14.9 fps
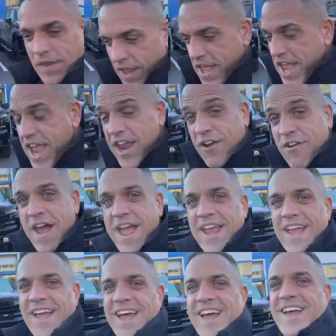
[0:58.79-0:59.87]
Hey, Greg.
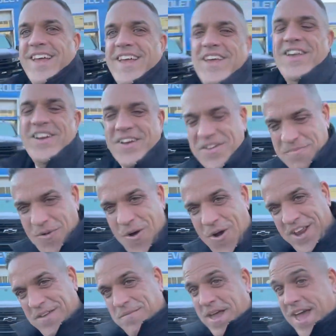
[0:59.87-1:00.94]
Good
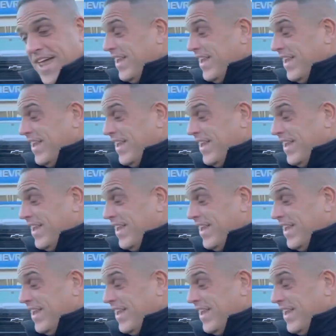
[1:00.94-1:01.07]
morning, man.